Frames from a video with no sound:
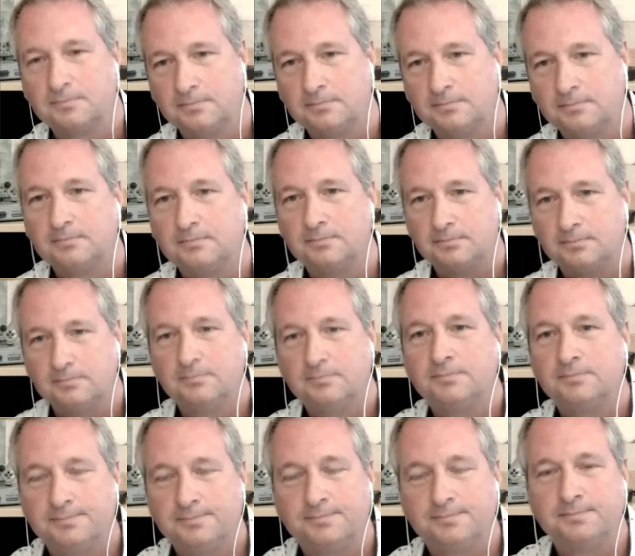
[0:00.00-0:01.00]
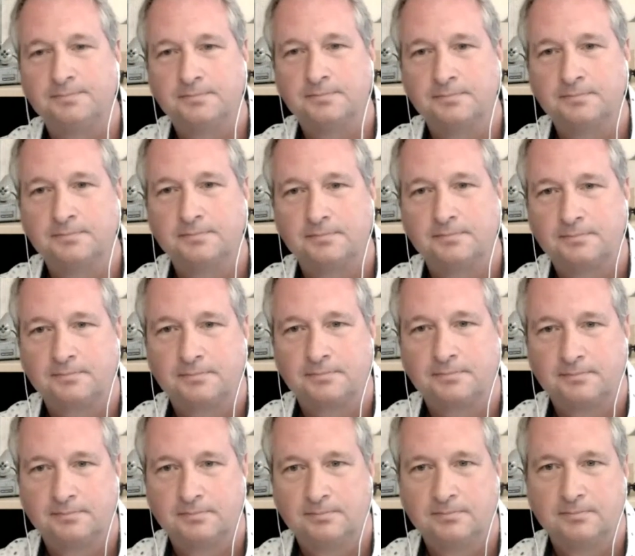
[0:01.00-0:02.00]

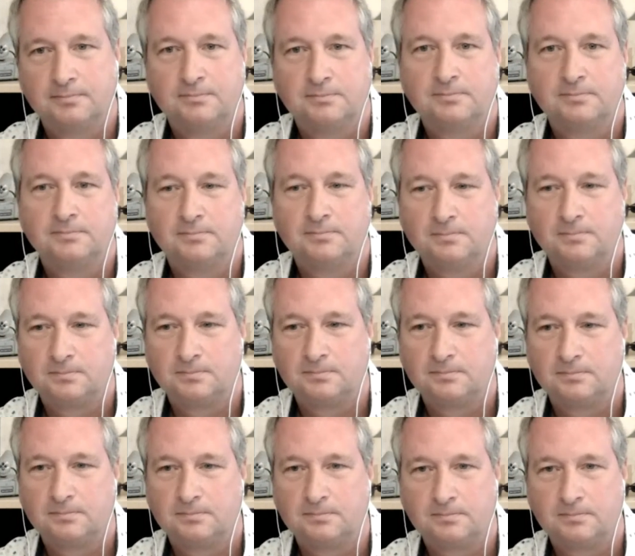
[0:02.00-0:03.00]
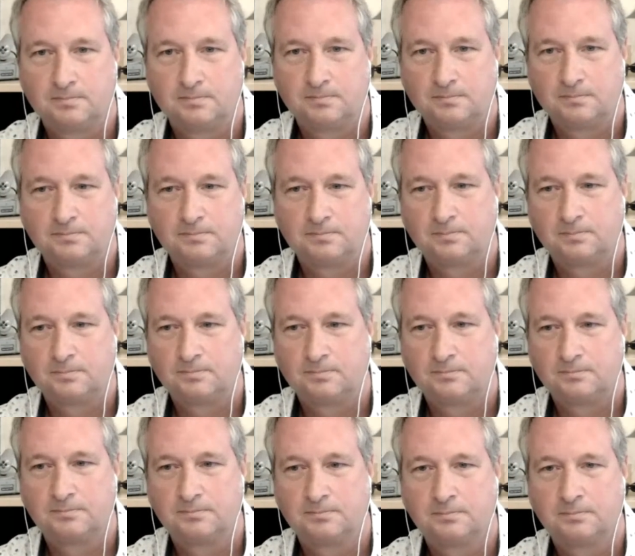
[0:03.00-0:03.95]
The person shown says nothing.